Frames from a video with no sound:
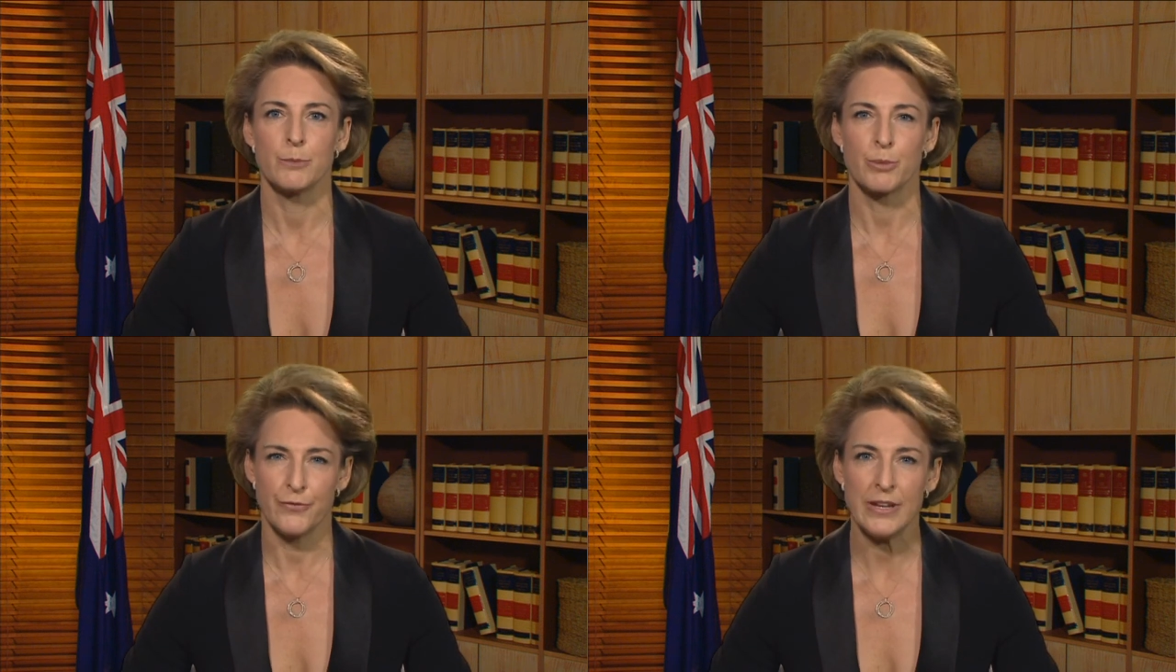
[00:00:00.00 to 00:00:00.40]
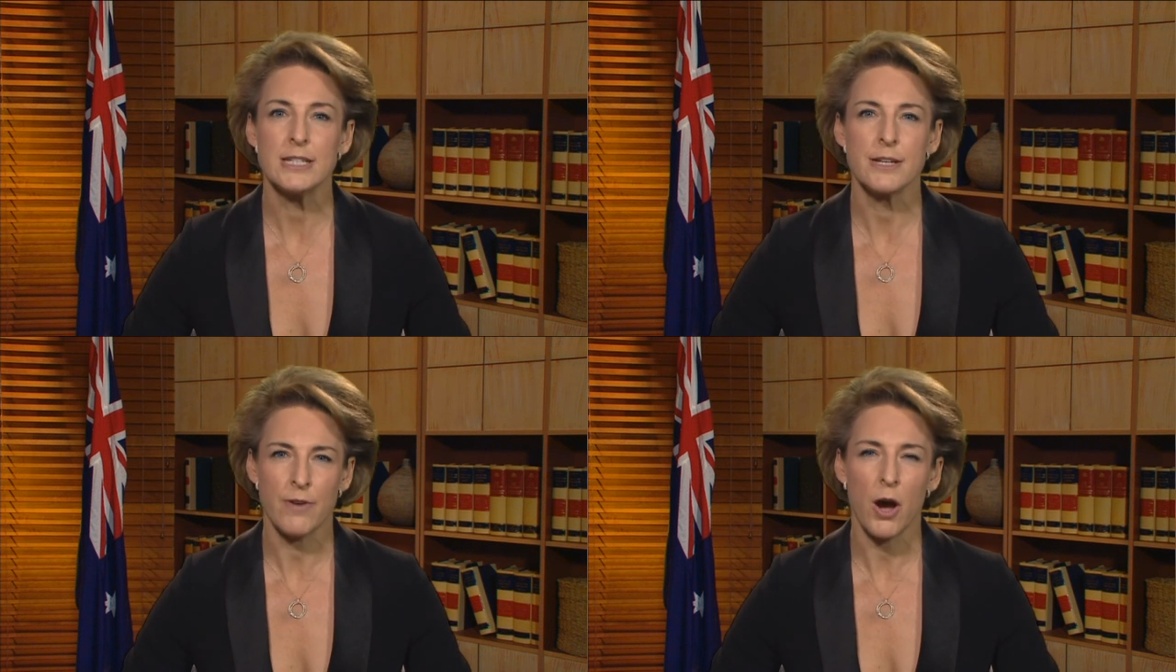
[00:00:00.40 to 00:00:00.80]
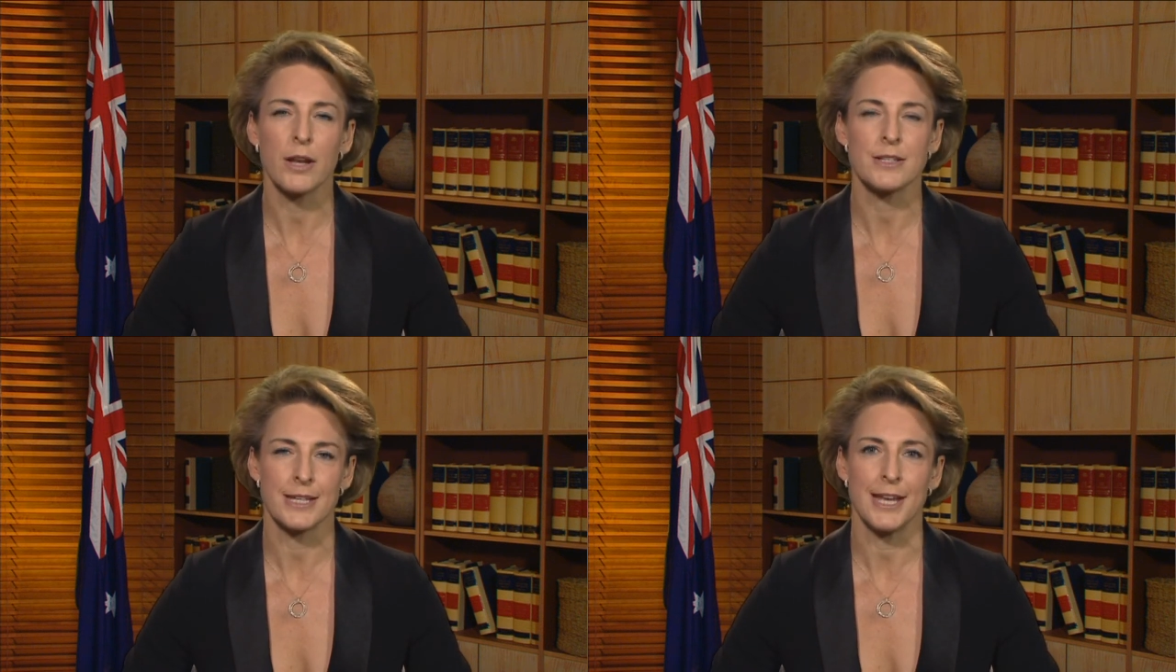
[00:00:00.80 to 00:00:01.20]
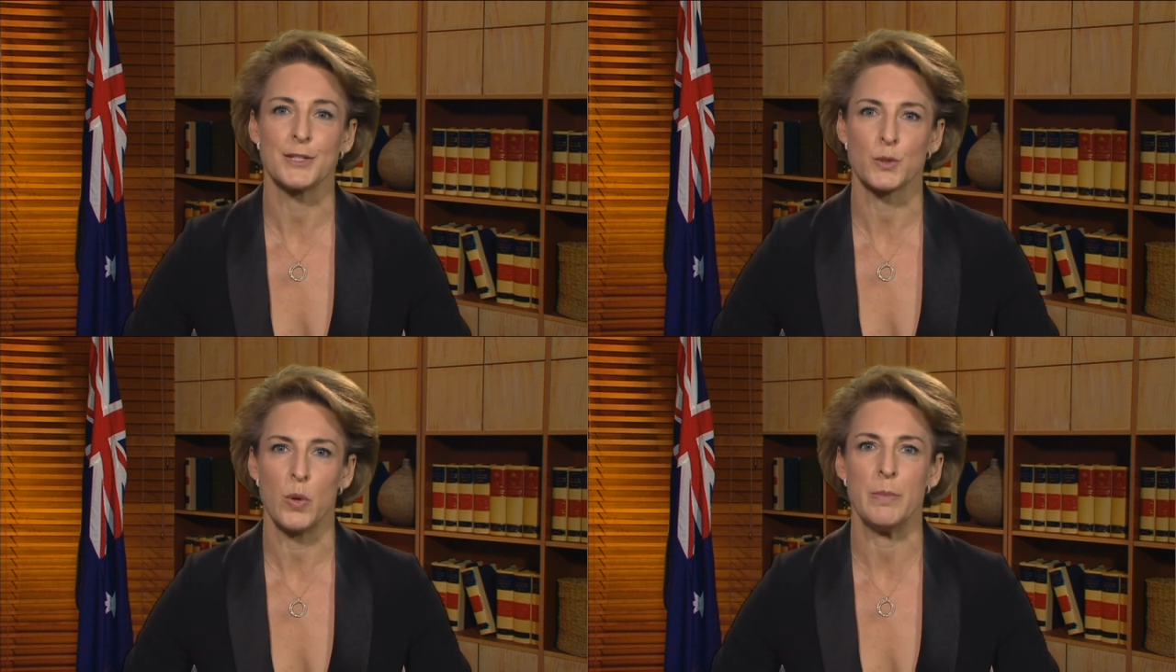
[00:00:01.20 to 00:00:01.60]
Preventing violence
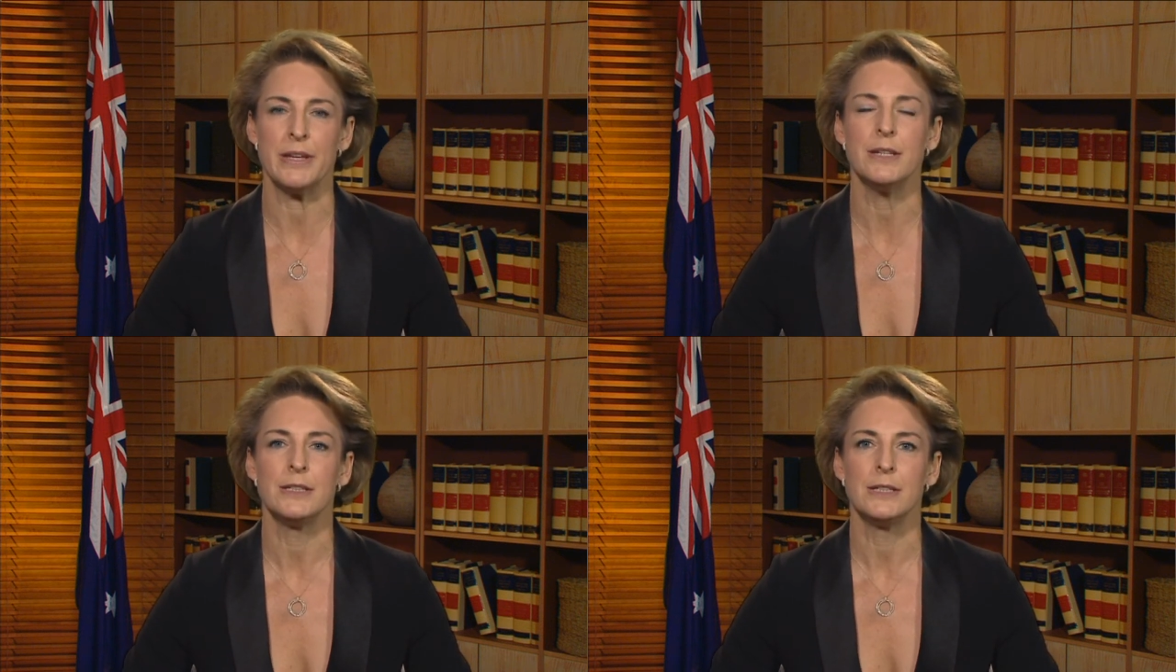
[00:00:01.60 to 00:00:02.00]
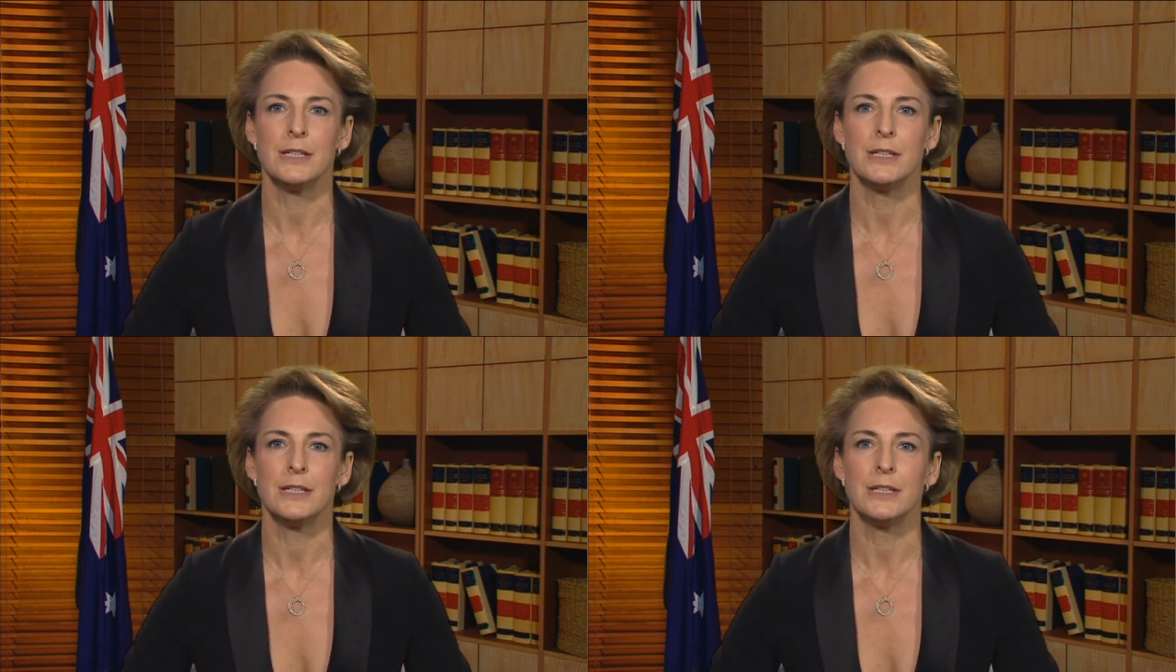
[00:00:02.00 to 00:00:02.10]
against women